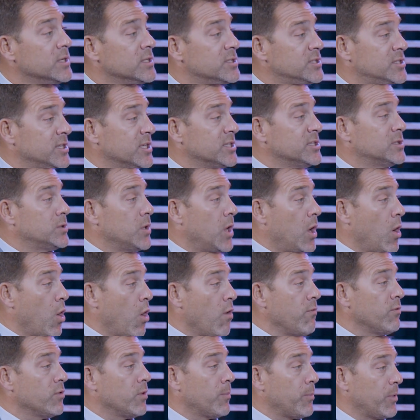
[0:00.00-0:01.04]
sits
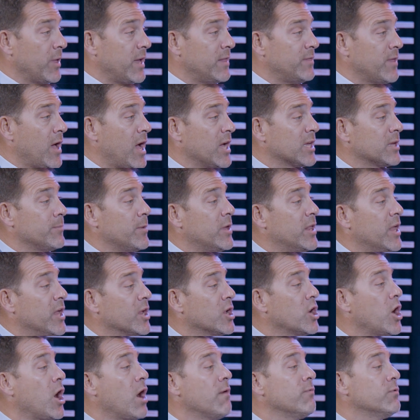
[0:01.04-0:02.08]
over the plan document
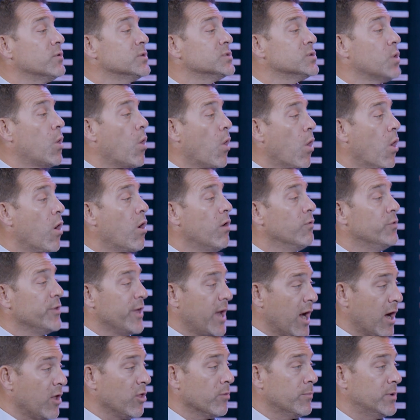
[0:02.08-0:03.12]
and covers all
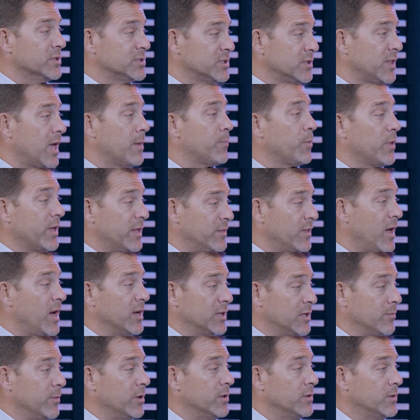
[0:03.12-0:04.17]
the elements in that plan
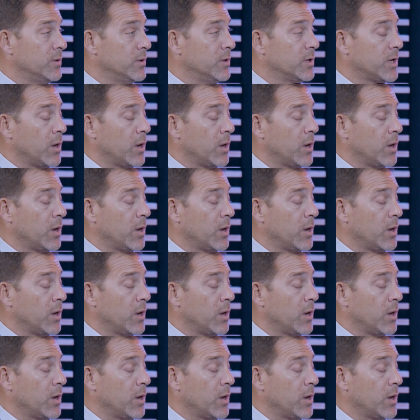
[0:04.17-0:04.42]
document.